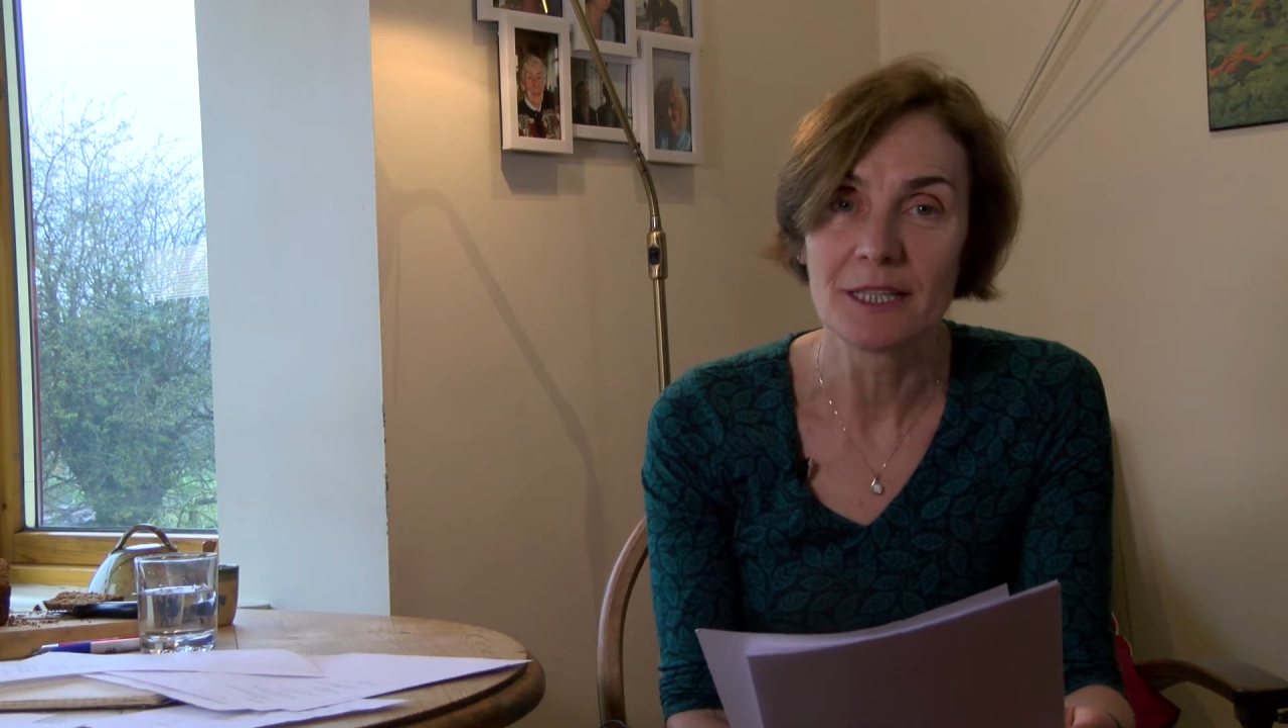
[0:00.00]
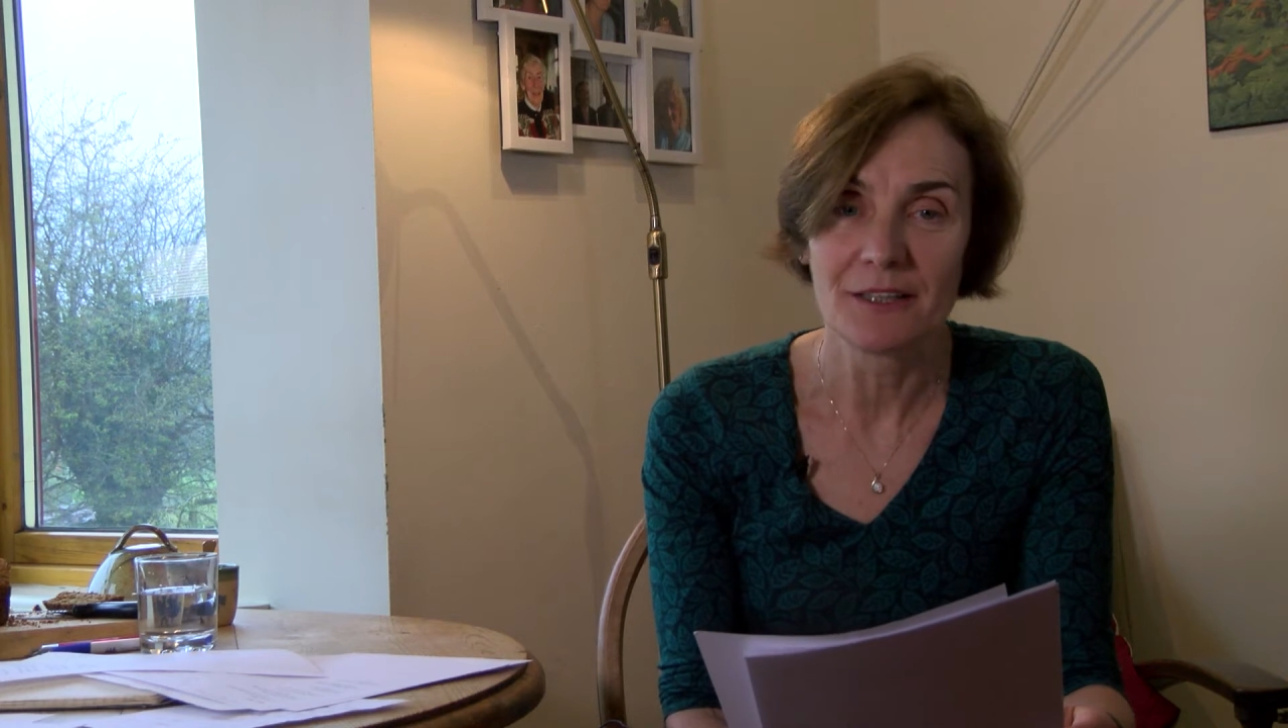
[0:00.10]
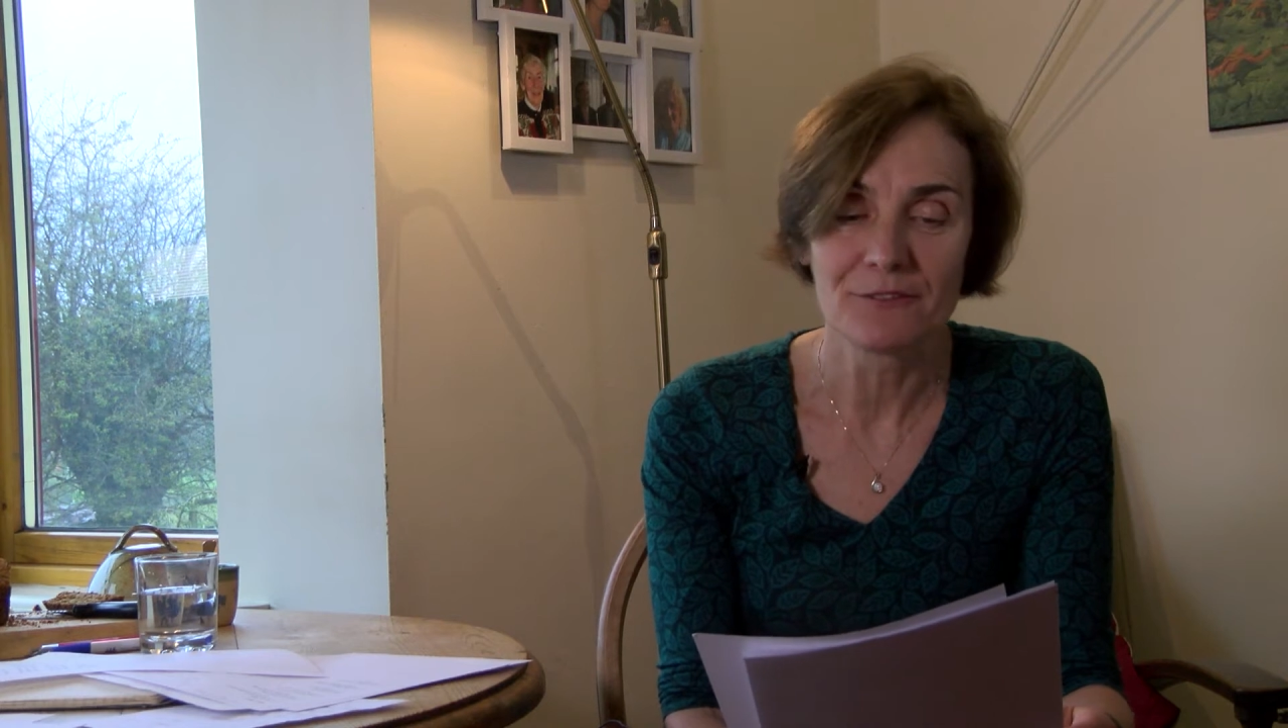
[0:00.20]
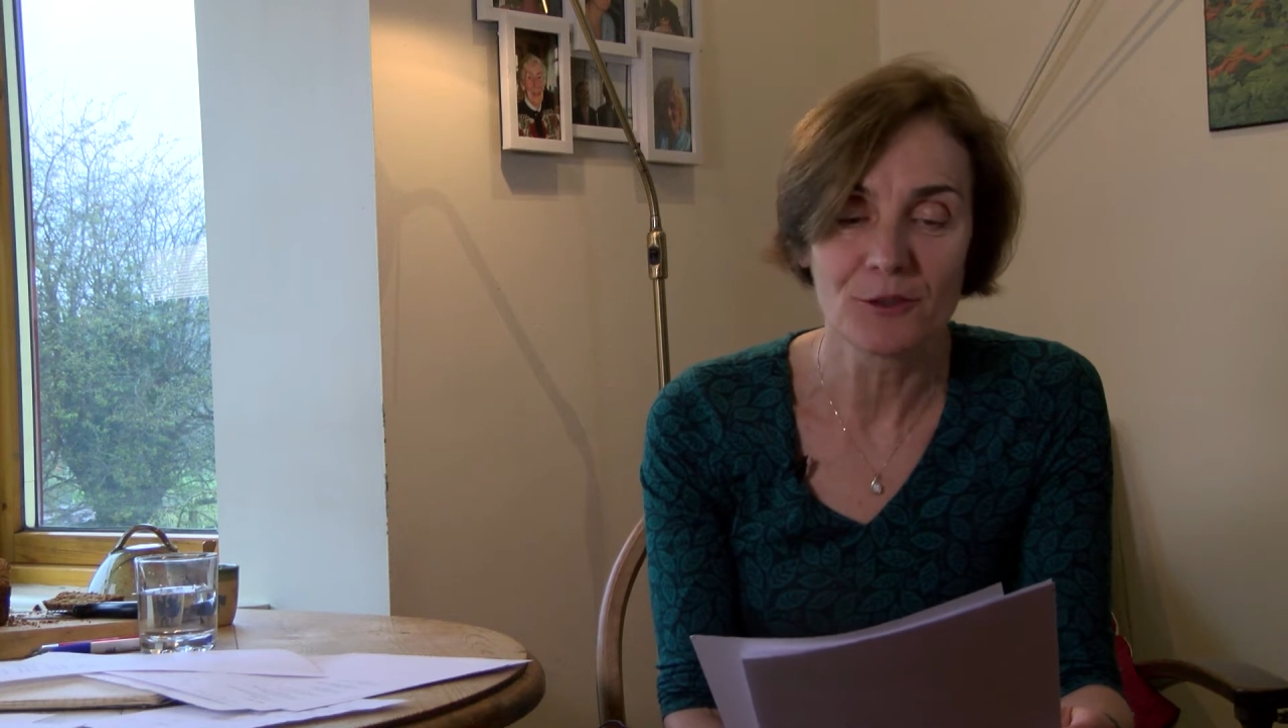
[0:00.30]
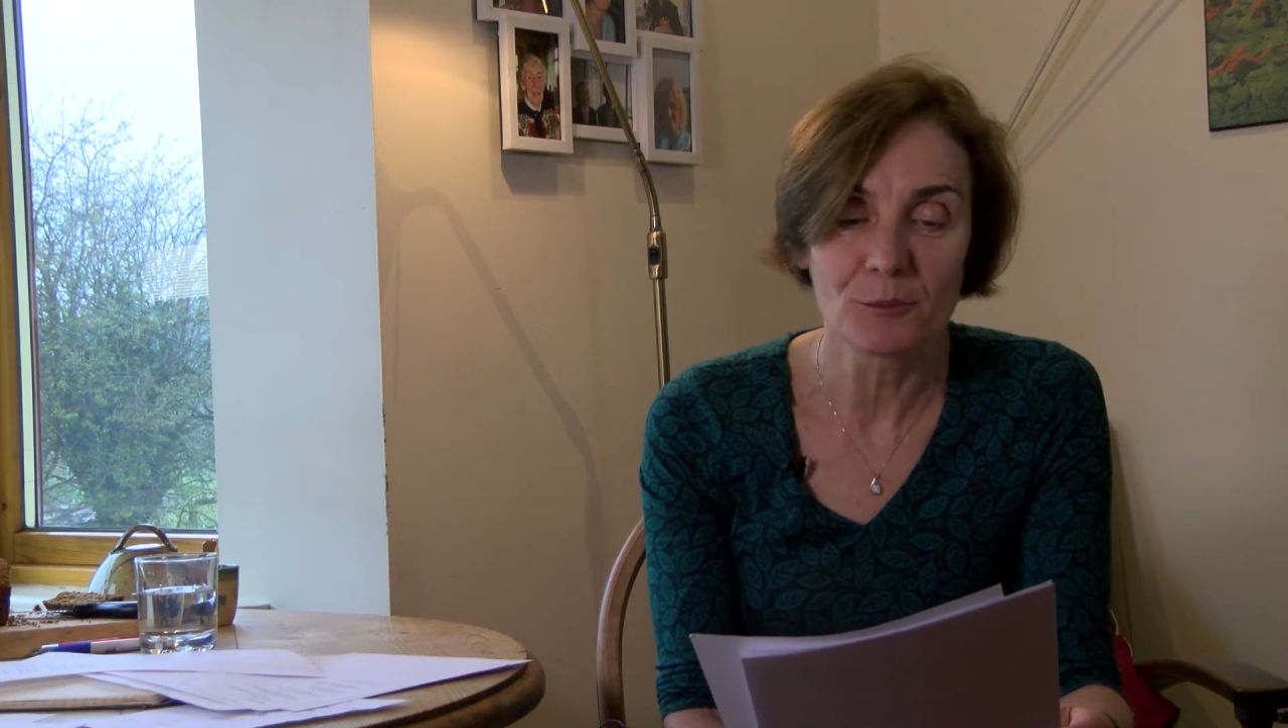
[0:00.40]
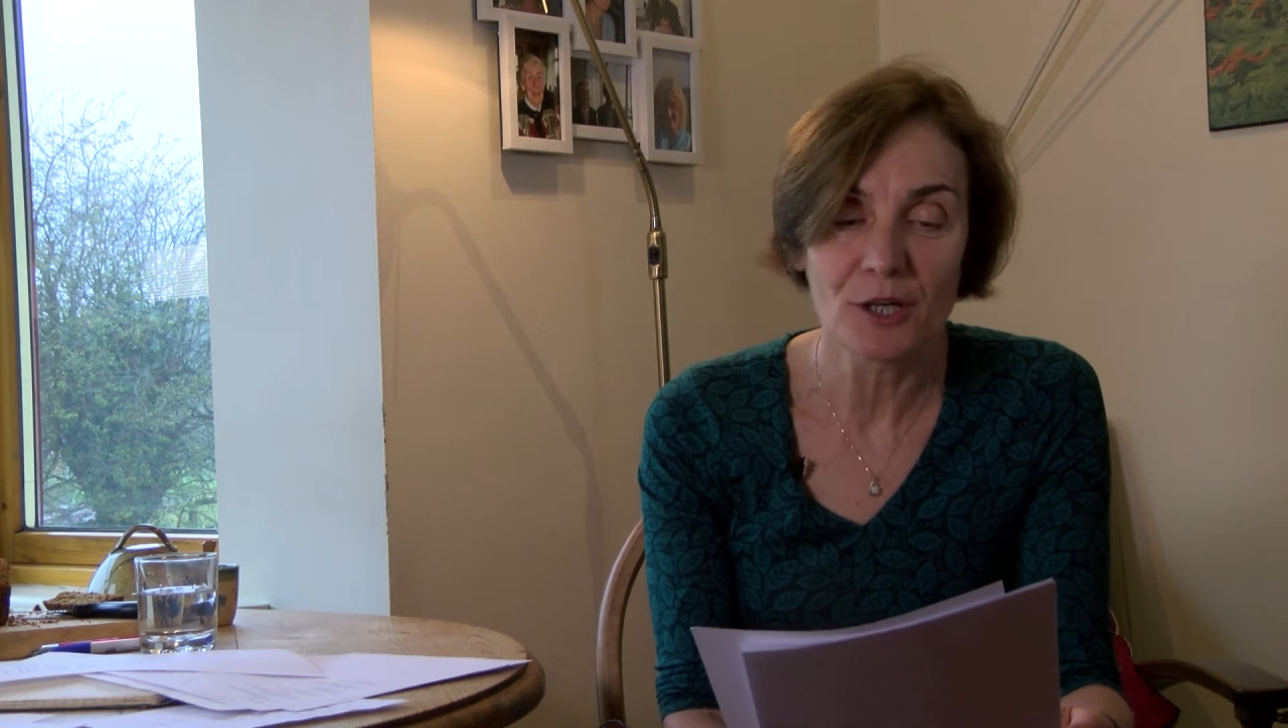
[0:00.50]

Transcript: from